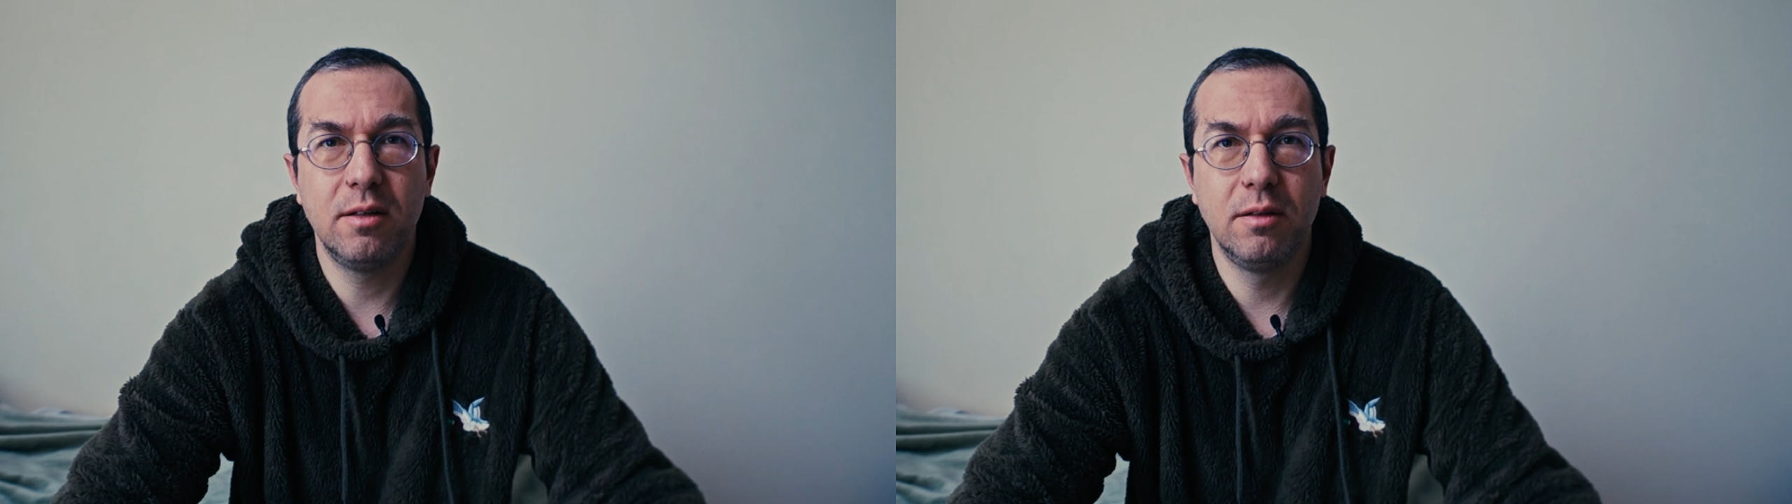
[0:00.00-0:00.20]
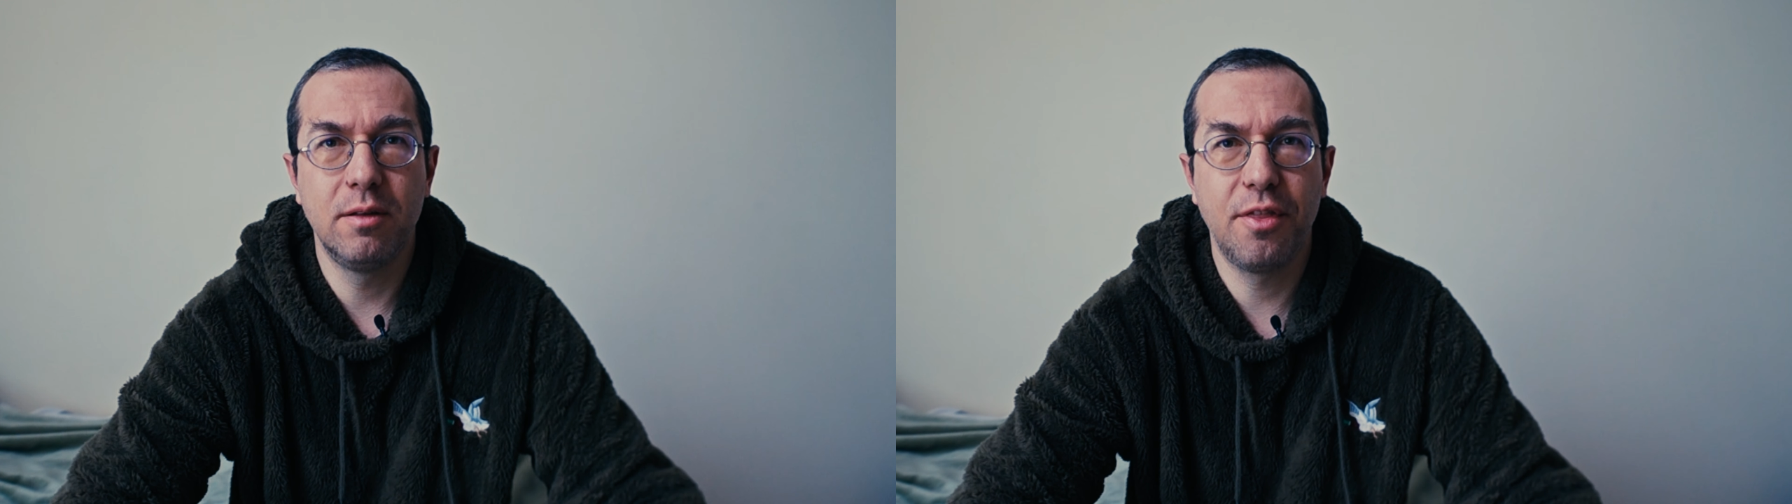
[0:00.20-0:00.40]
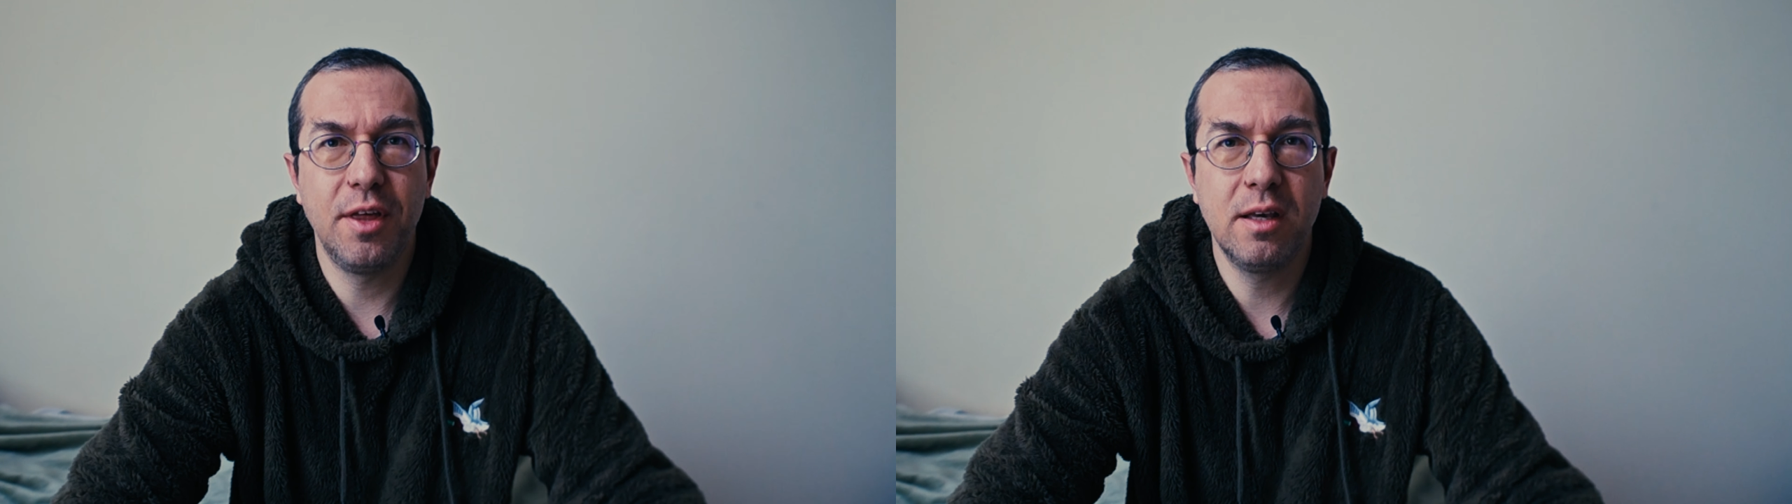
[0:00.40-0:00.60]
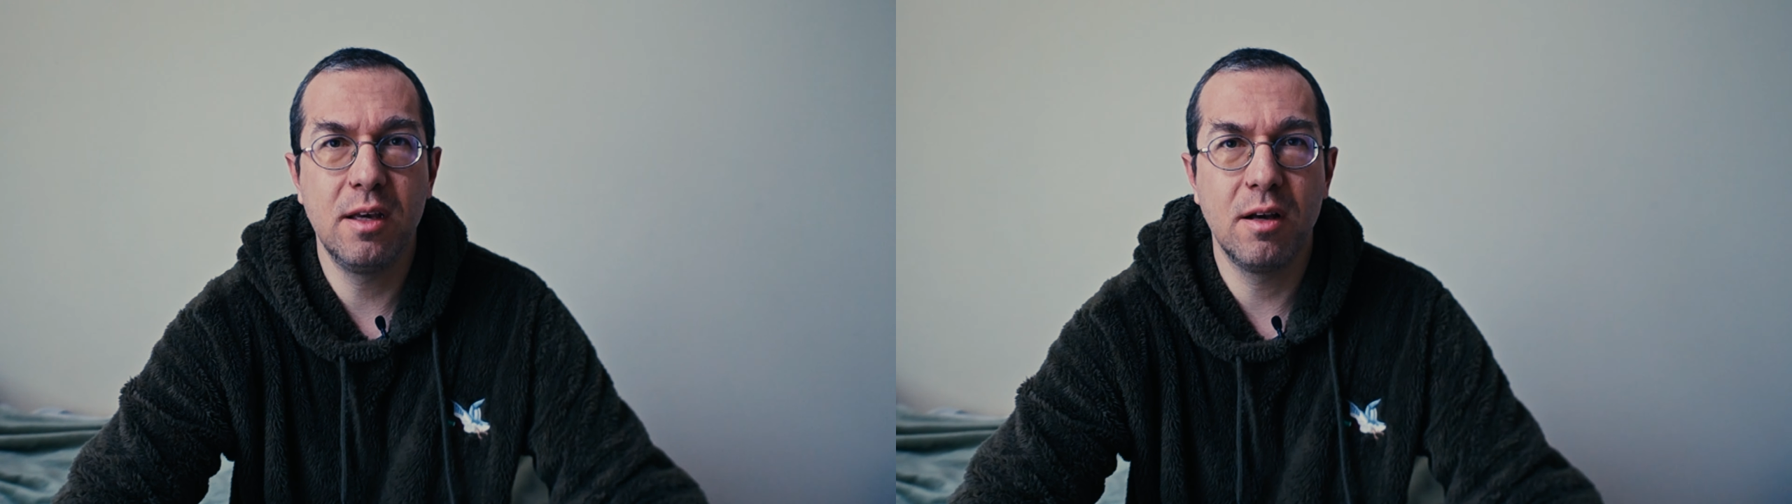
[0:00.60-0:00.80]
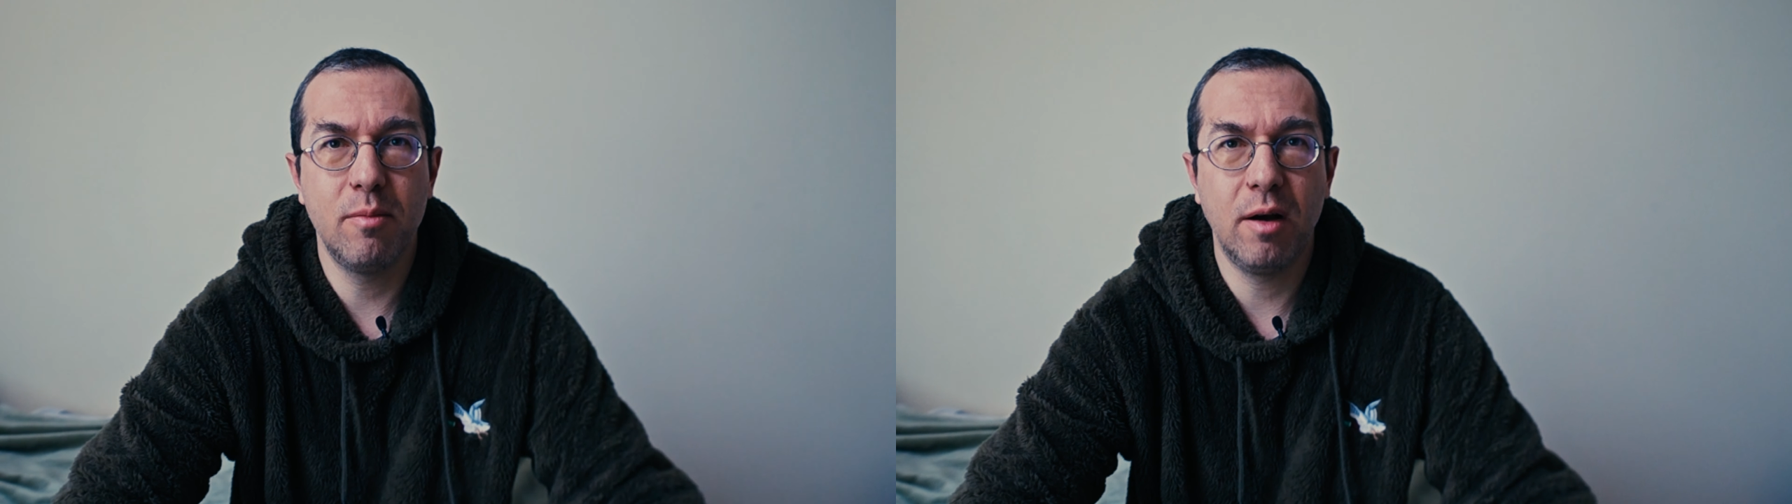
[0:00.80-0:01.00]

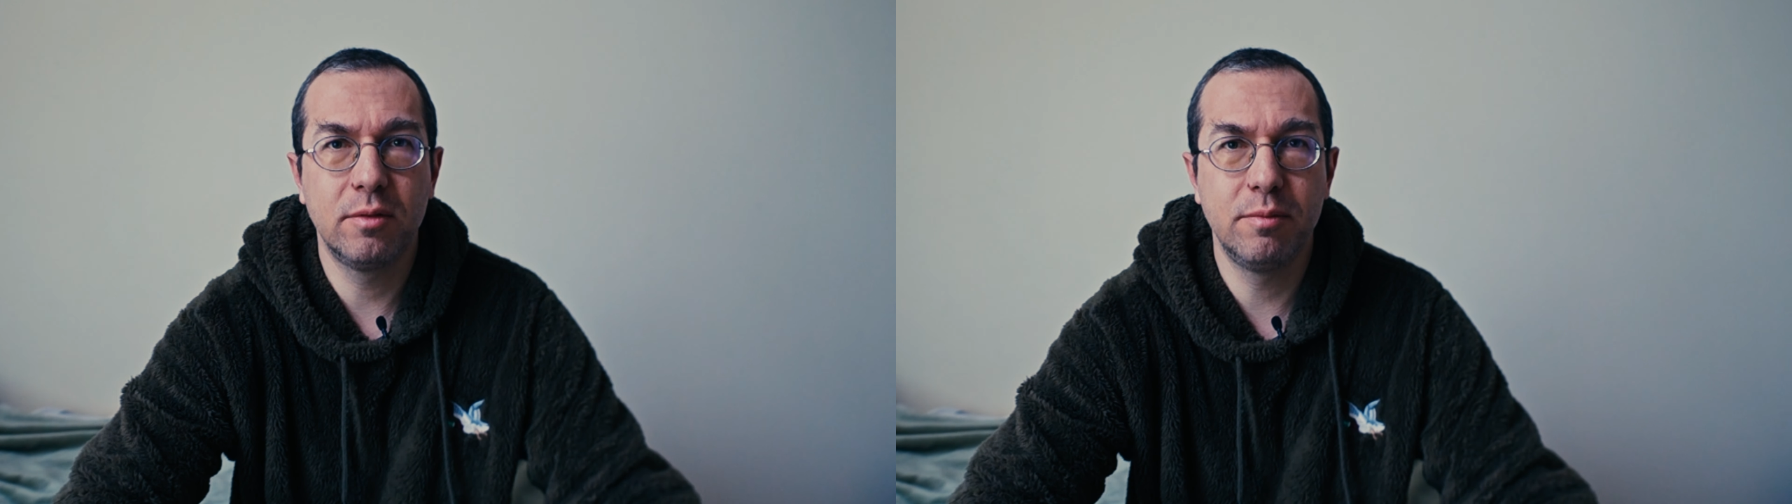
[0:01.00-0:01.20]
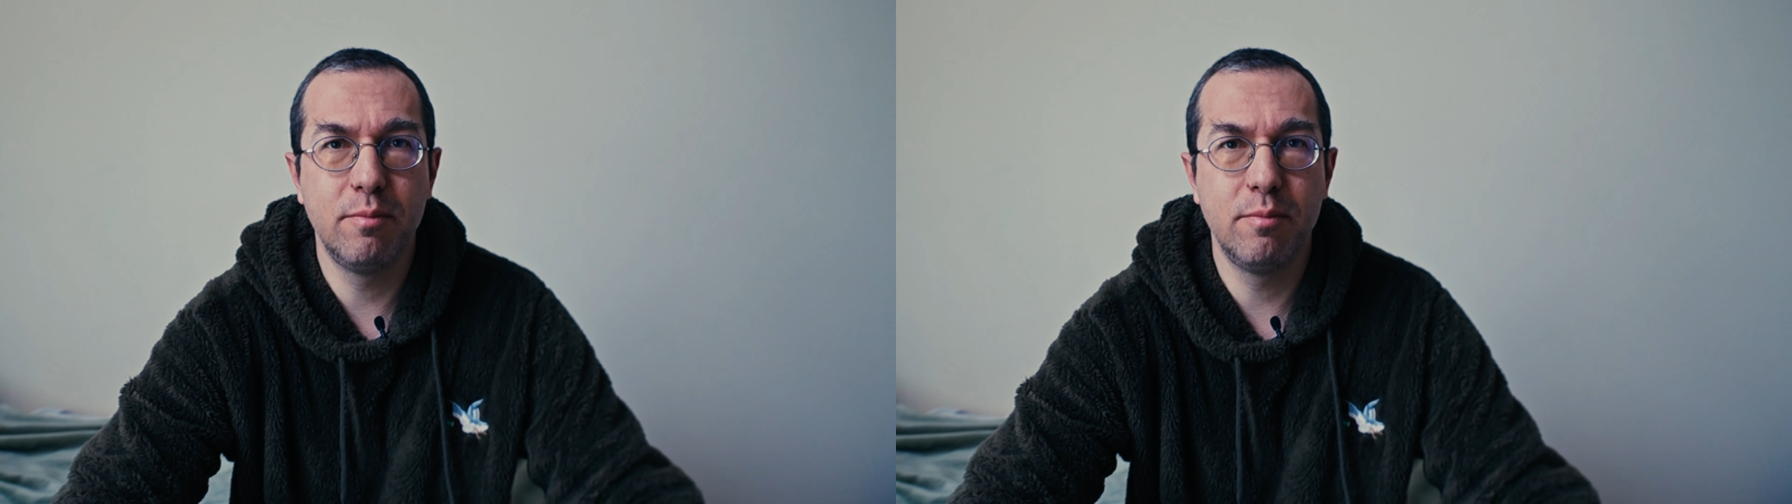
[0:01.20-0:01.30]
thinking about